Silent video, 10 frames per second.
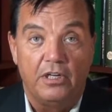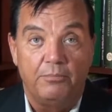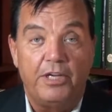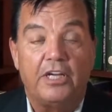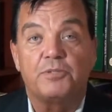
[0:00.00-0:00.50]

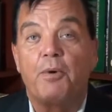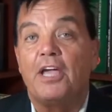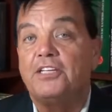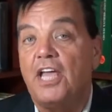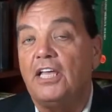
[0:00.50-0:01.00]
Because
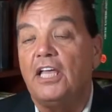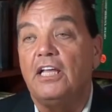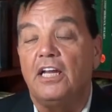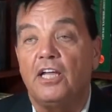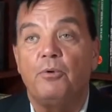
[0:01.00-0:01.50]
by
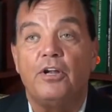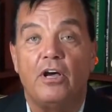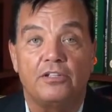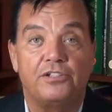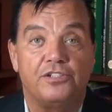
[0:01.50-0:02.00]
taking liquid
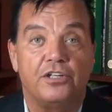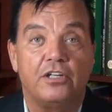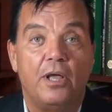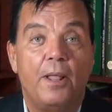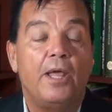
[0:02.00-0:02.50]

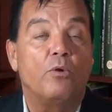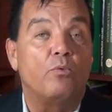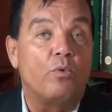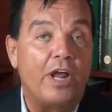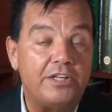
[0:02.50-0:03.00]
oxygen, it
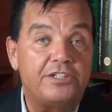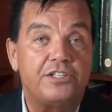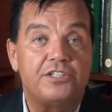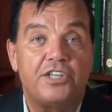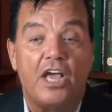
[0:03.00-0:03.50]

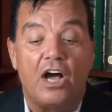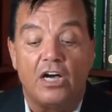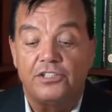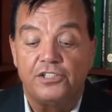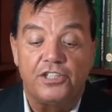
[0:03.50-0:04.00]
raises the
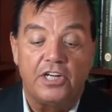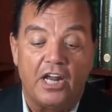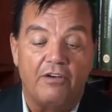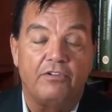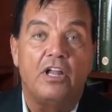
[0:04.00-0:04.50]
oxygen
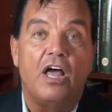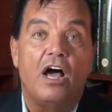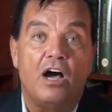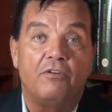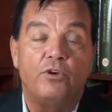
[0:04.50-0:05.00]
level
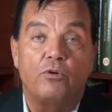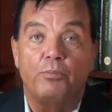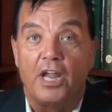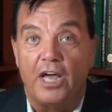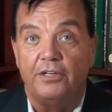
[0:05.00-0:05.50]
of your
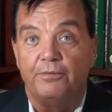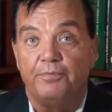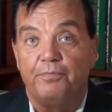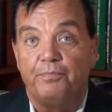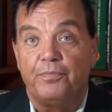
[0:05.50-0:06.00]
blood
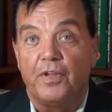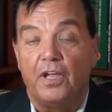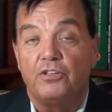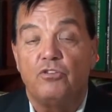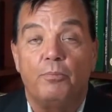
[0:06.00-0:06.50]

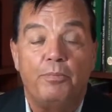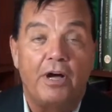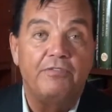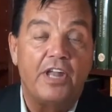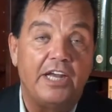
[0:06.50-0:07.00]
to
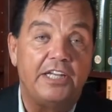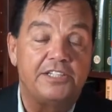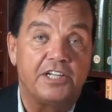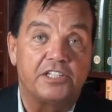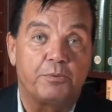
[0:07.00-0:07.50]
above
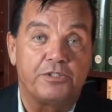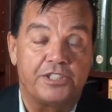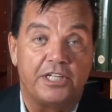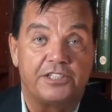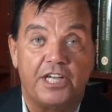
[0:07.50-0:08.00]

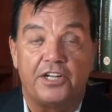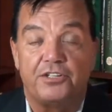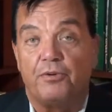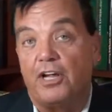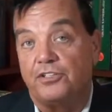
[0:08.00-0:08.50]
96%
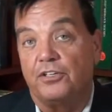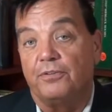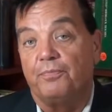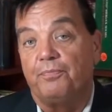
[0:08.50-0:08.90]
saturation.